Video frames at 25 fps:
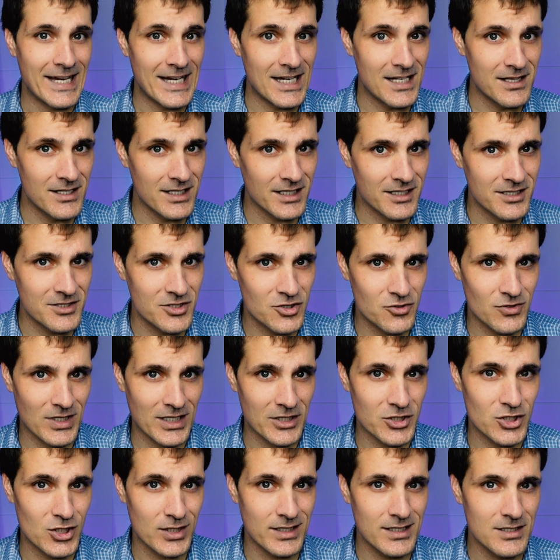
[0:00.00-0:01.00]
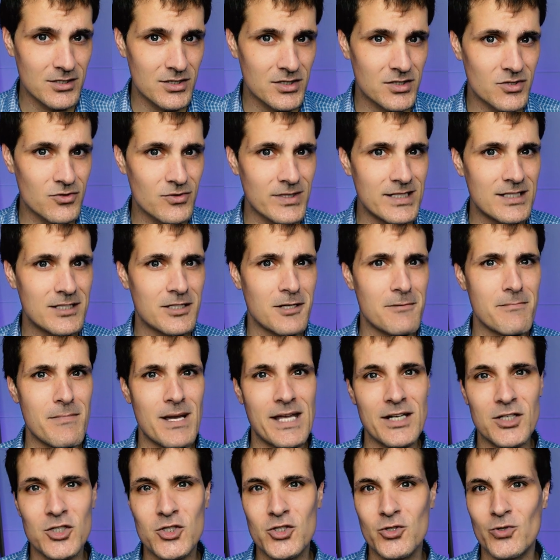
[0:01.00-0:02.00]
in the construction industry, so
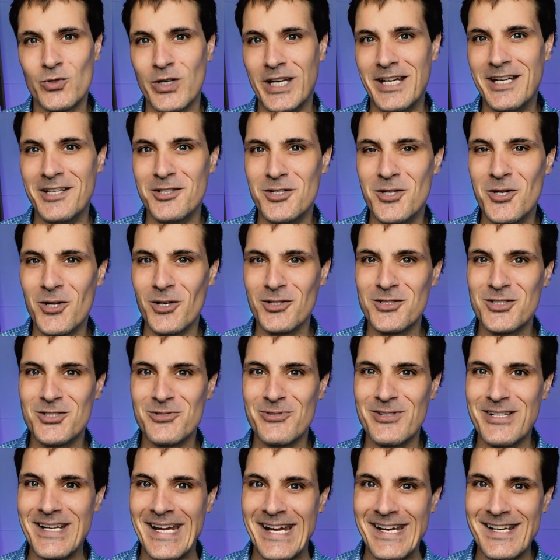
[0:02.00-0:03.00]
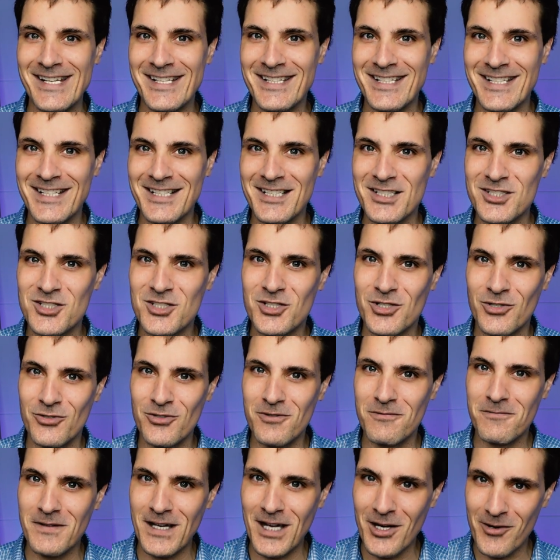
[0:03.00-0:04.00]
make sure you're not doing anything that's
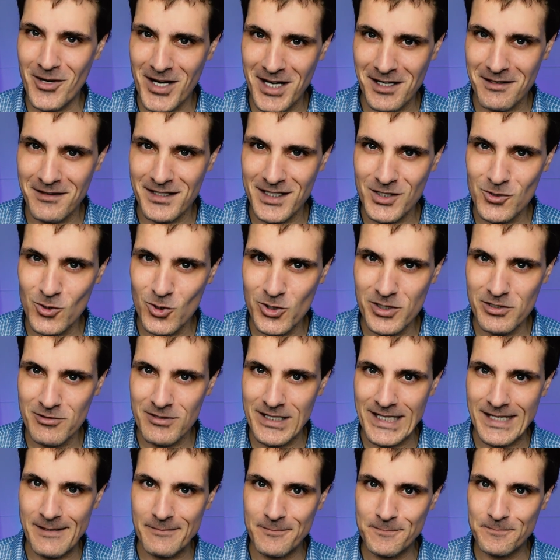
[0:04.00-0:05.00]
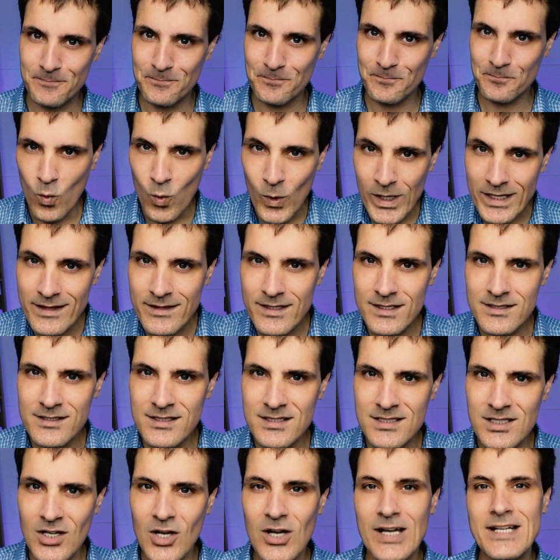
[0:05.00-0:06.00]
too far out of the ordinary. With the
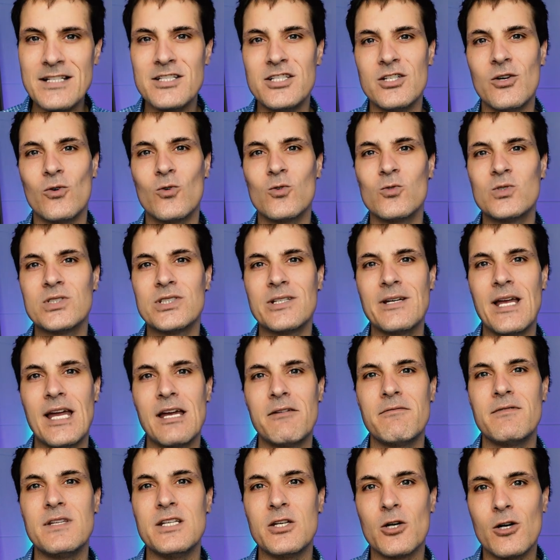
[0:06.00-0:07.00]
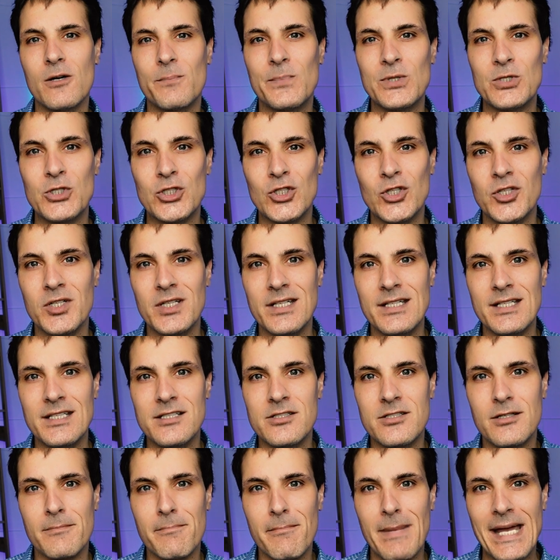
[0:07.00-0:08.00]
designs, you also have the opportunity
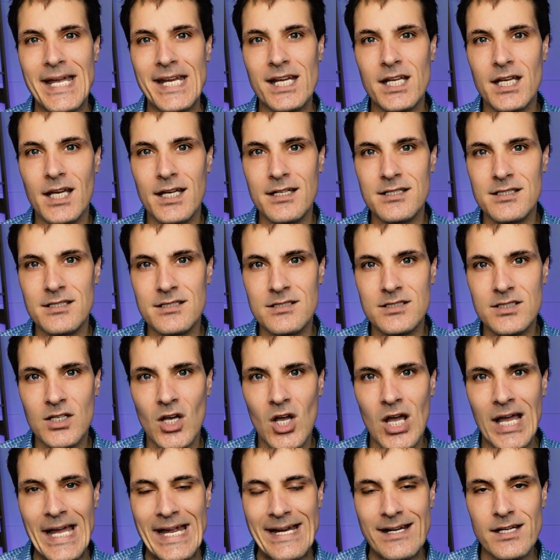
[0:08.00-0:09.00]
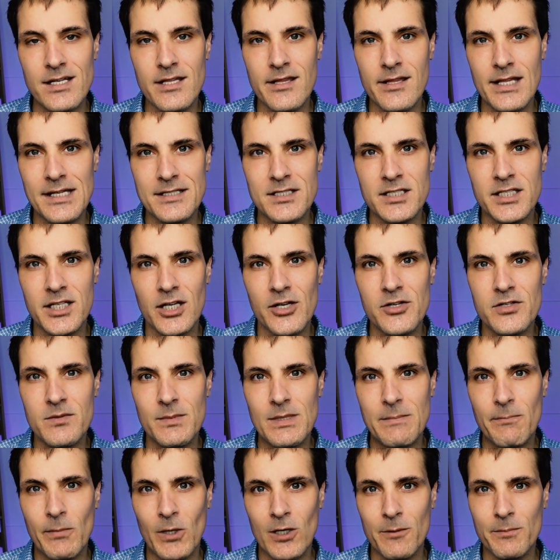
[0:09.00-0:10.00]
to make a design that's going to
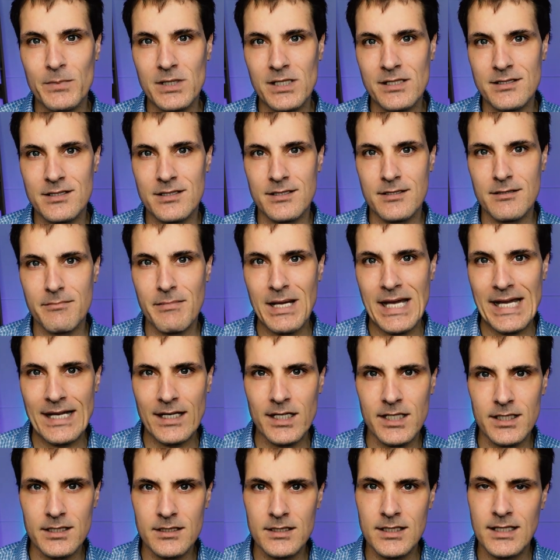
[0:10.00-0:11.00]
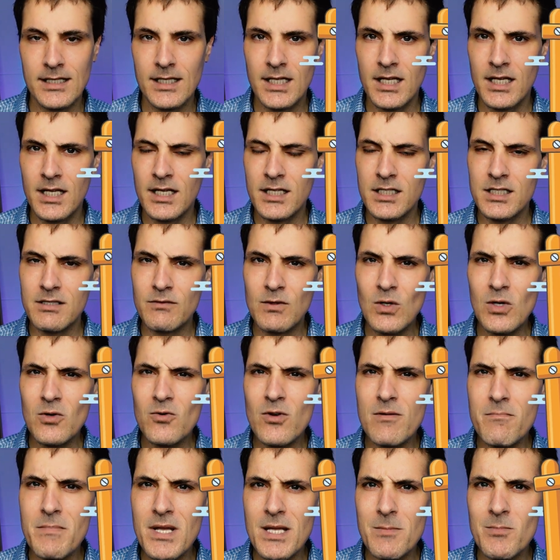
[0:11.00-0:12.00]
be popular to the market. You've got to
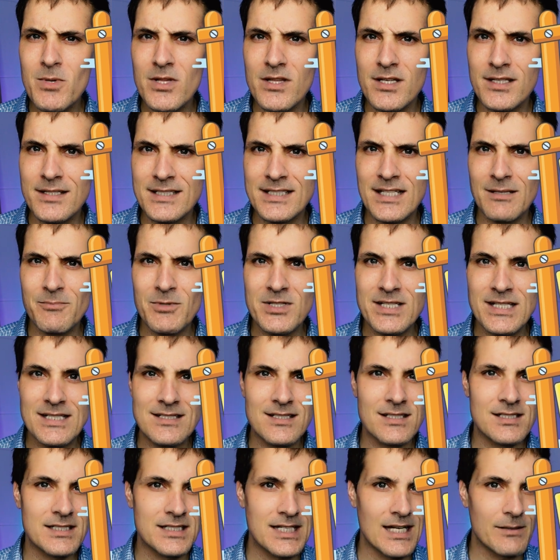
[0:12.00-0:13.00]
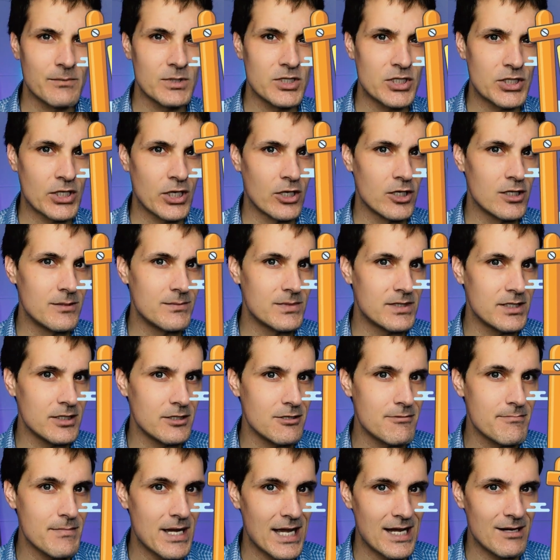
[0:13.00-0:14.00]
remember that some of these established homes that
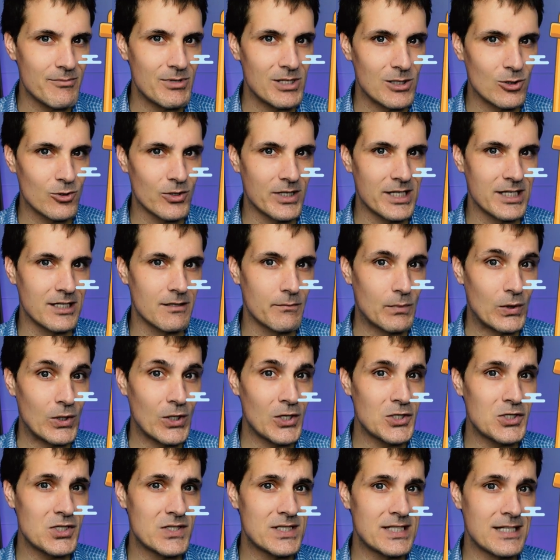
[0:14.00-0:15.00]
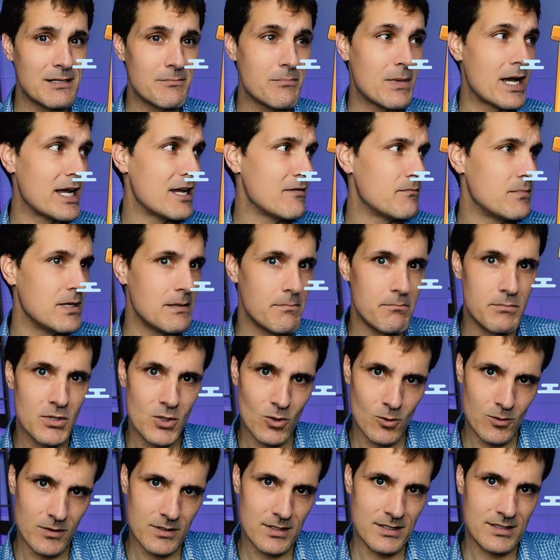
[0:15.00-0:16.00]
you may be looking at purchasing may have been
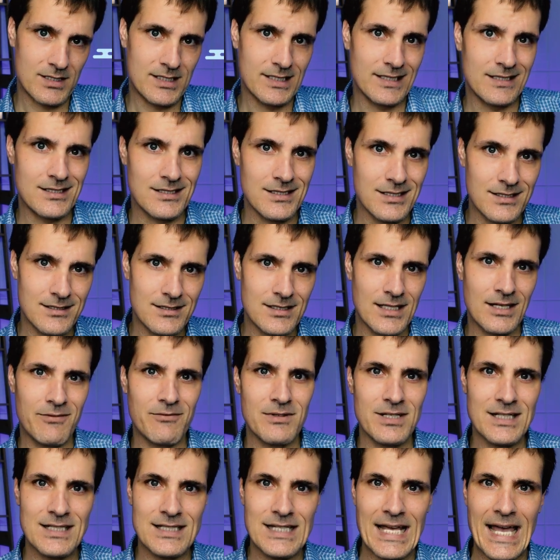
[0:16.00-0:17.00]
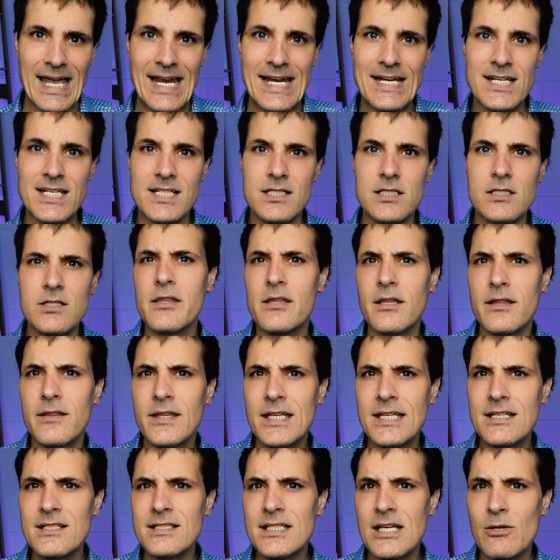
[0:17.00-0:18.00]
built in the 60s, 70s, 80s. The
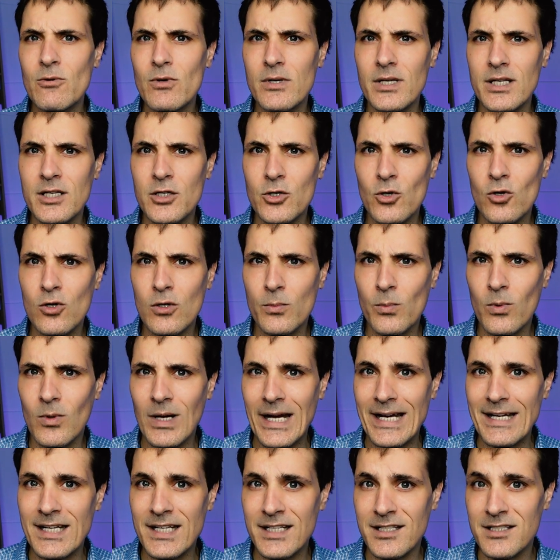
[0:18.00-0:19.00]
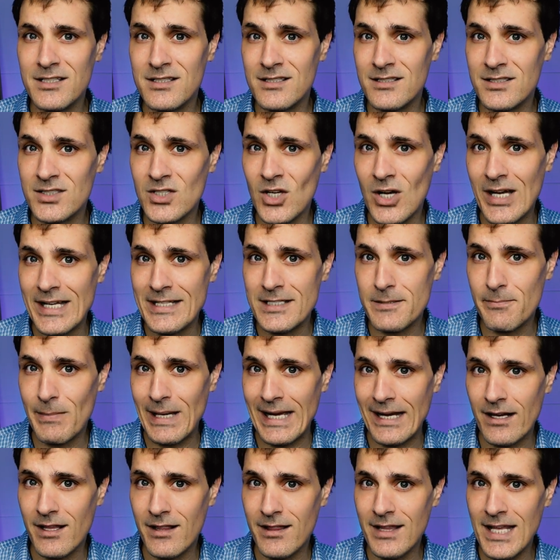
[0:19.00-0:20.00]
things they were incorporating in designs
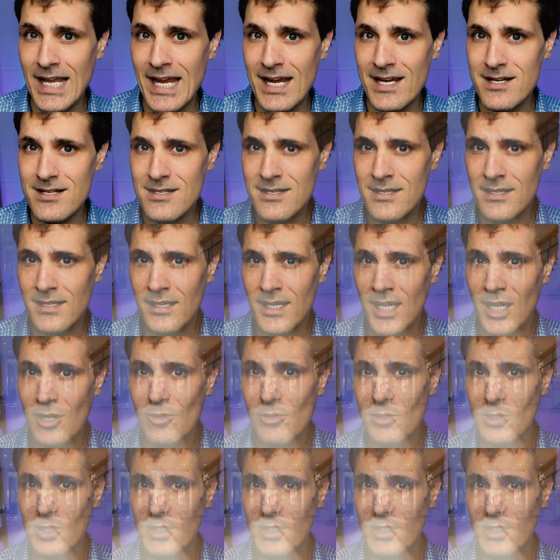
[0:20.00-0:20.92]
back then are a